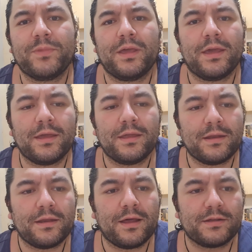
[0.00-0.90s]

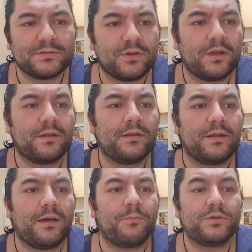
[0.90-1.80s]
and I decided
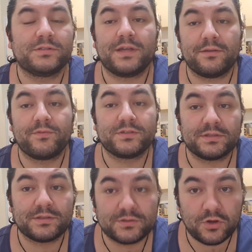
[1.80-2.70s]
I'm going to start investing
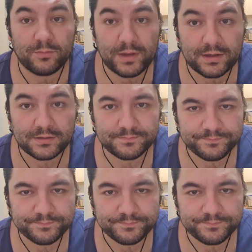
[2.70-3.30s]
in the stock market.